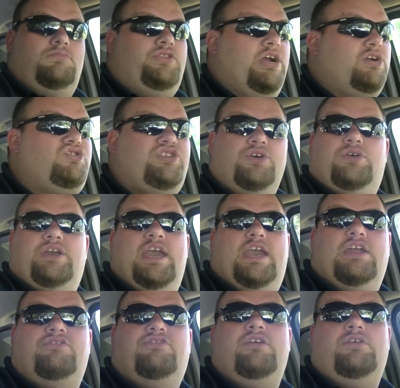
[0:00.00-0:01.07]
they're still
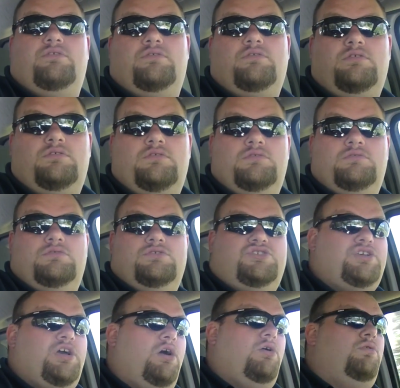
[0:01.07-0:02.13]
kicking too.
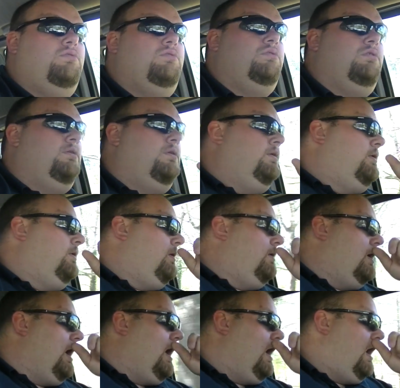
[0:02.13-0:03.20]
So
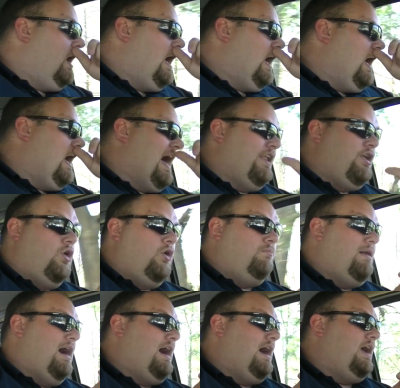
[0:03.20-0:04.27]
I know
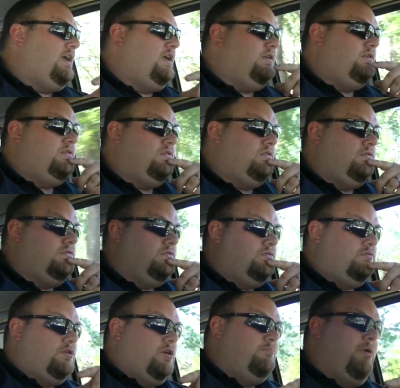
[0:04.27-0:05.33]
my
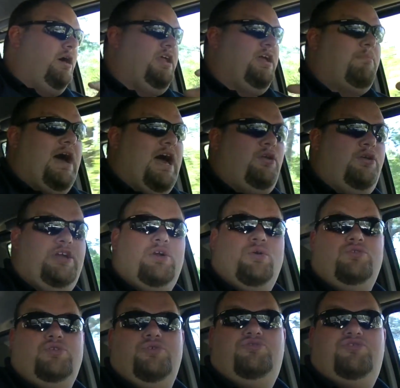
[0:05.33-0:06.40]
good buddy of mine here
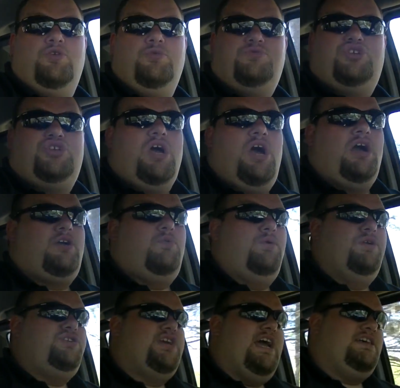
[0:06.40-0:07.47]
on YouTube, Chuck,
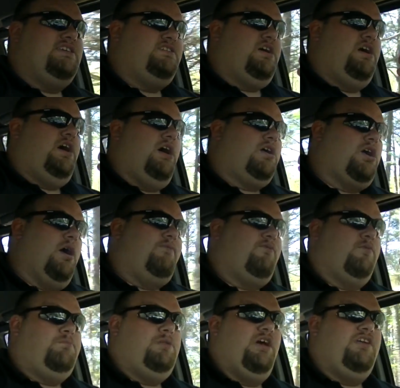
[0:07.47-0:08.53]
which has
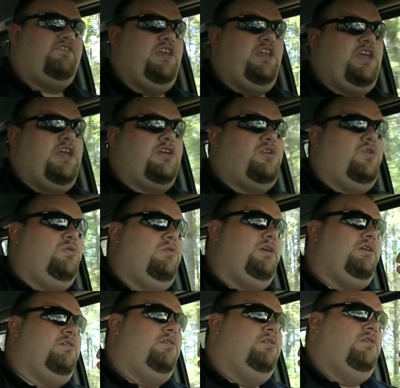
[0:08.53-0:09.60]
Comfort Plus Heating and Cooling.